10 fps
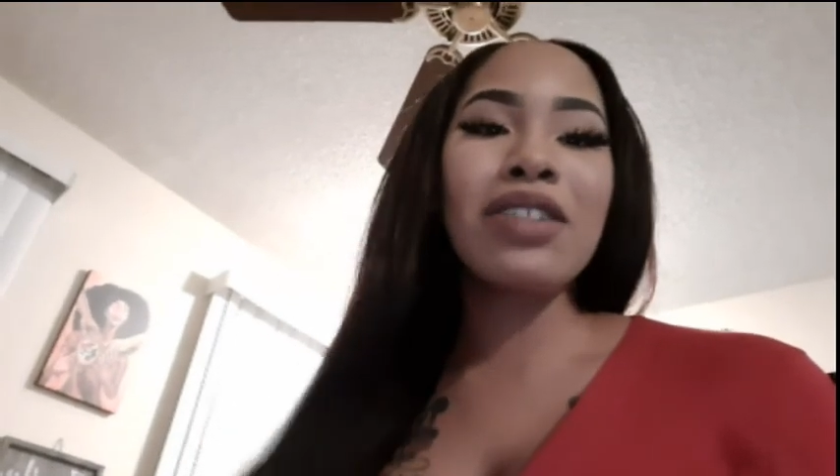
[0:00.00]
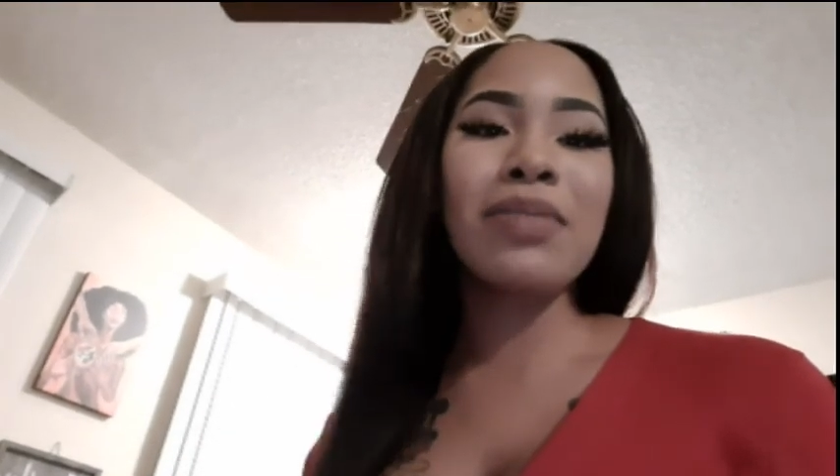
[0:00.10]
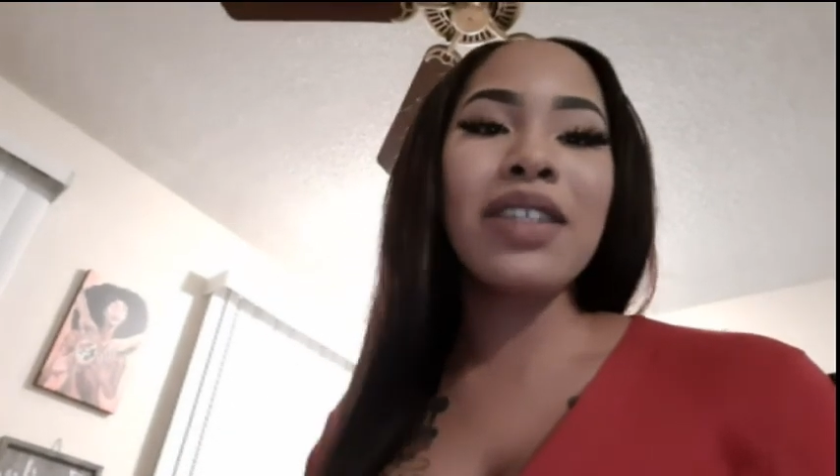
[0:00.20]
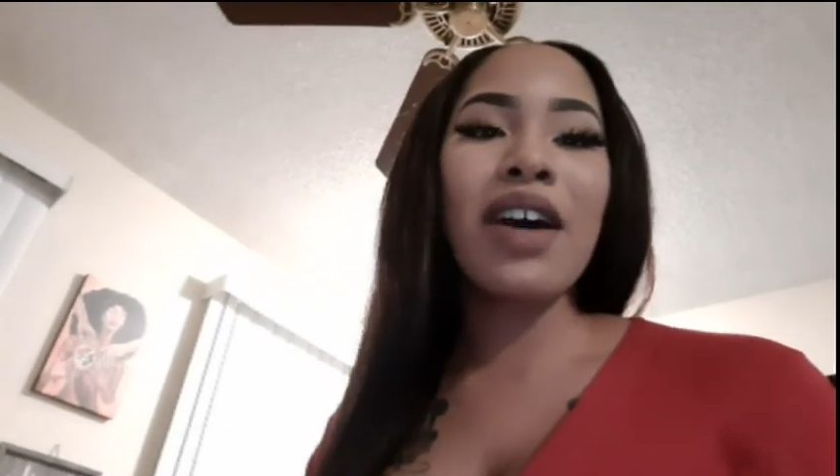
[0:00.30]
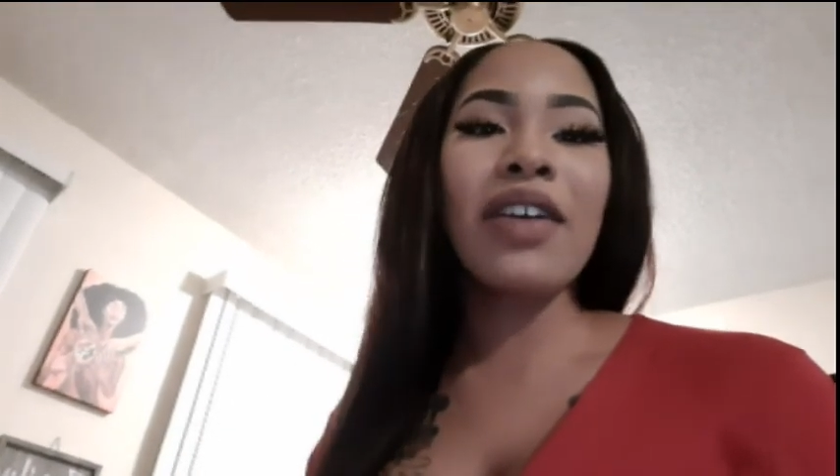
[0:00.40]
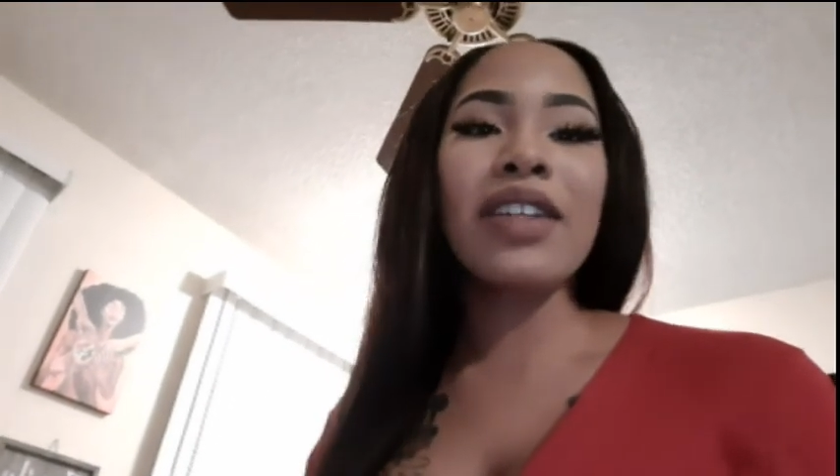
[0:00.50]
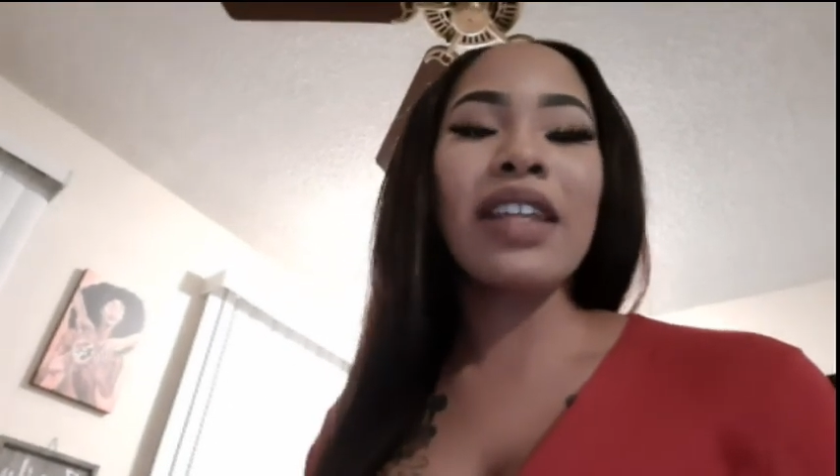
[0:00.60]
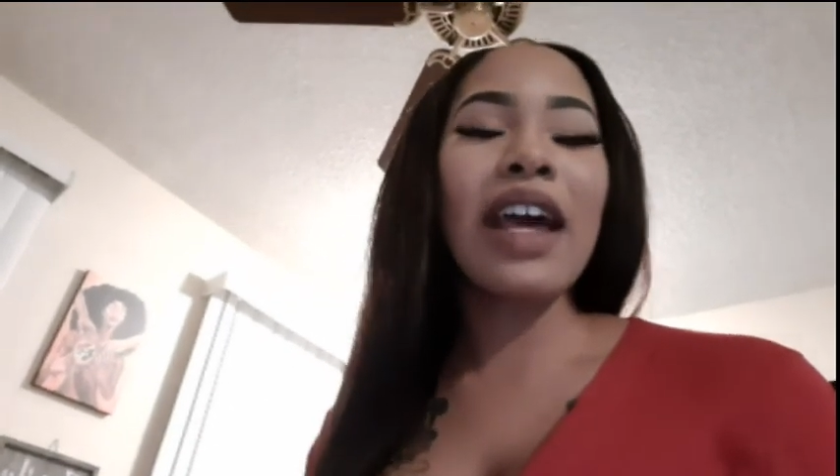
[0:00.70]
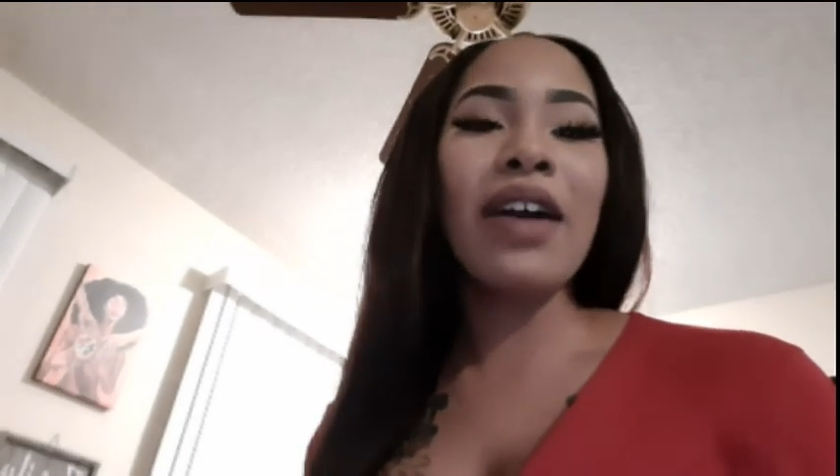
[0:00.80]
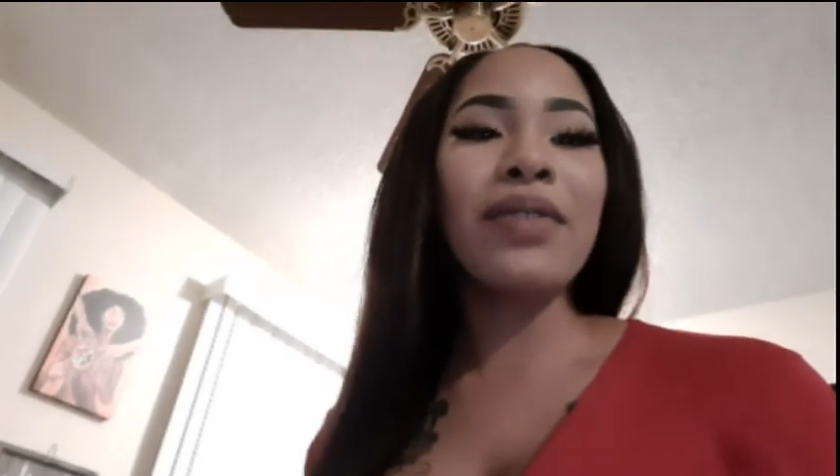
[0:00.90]
be talking.
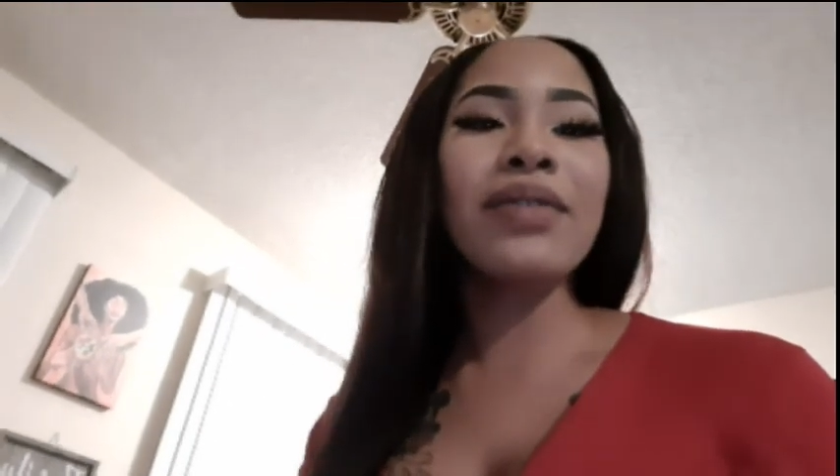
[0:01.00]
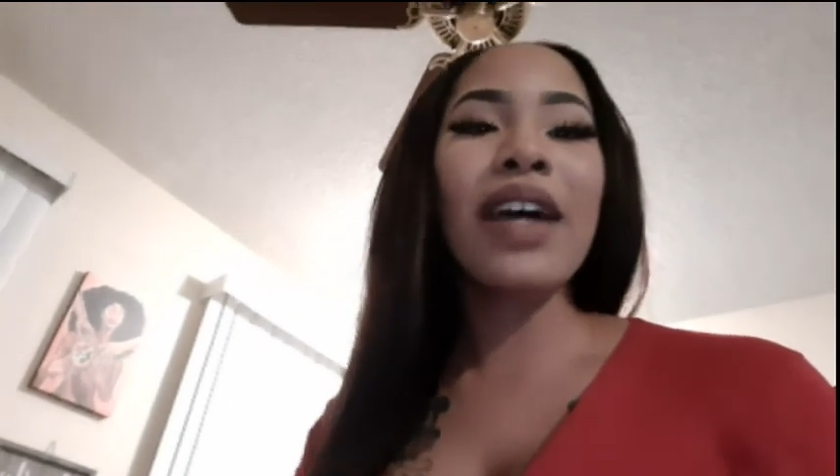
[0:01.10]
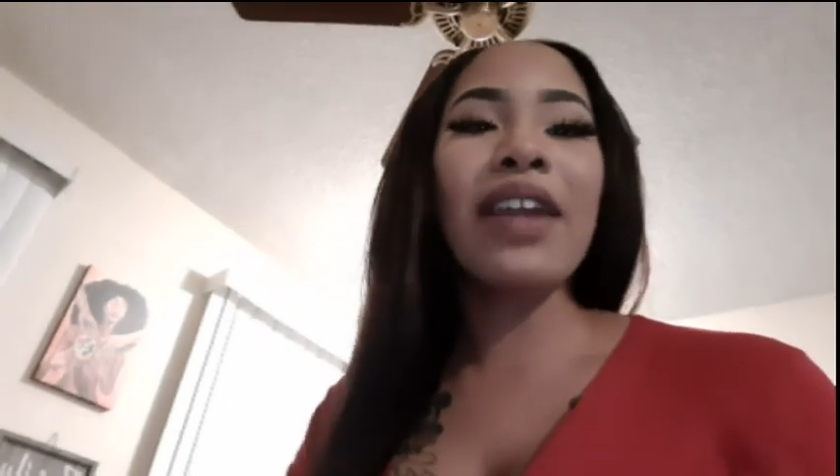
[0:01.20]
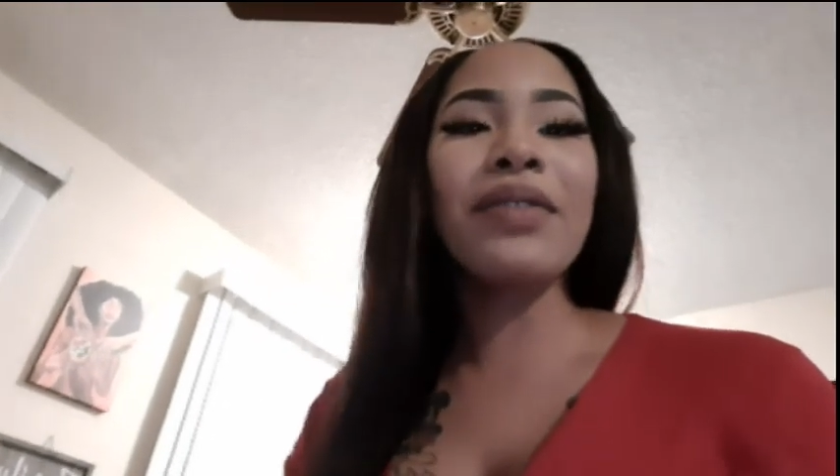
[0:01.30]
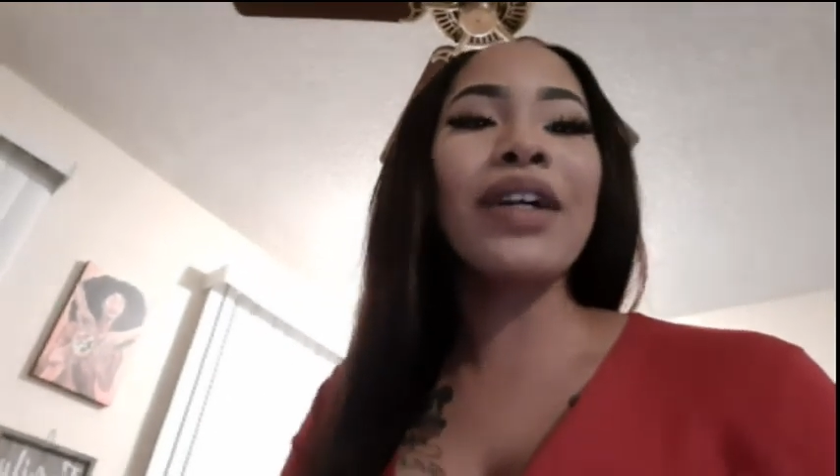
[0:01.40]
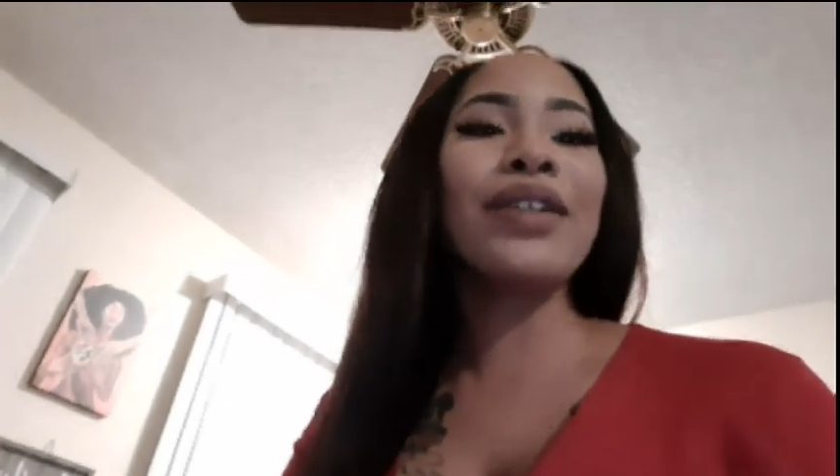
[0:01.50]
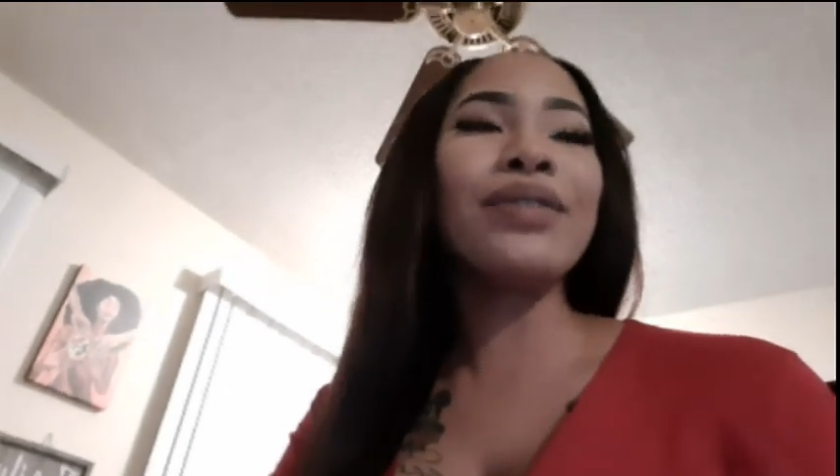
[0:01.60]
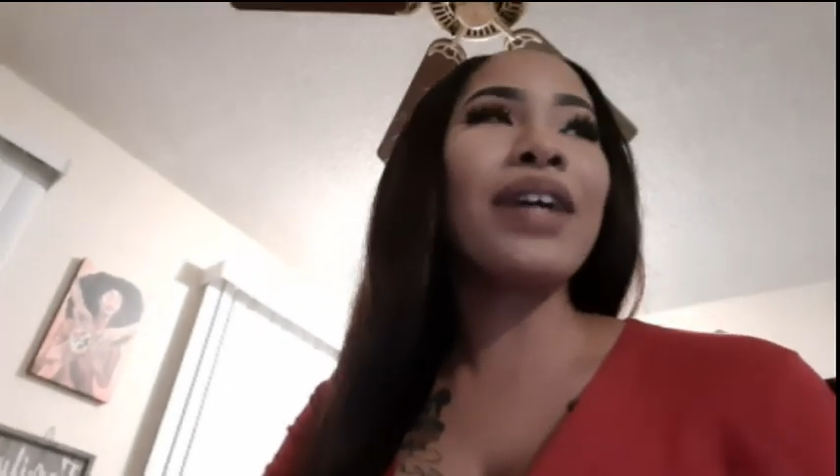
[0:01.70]
I don't. I don't know.